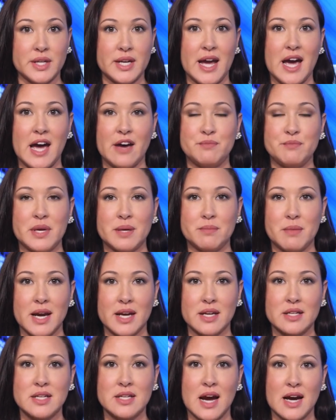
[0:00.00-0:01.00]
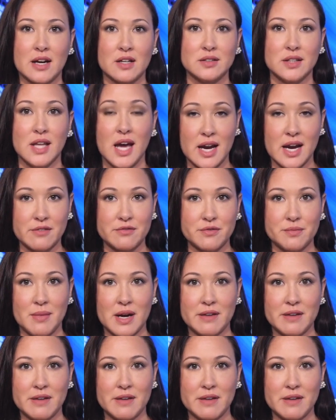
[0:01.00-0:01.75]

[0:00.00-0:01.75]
and have been my entire life.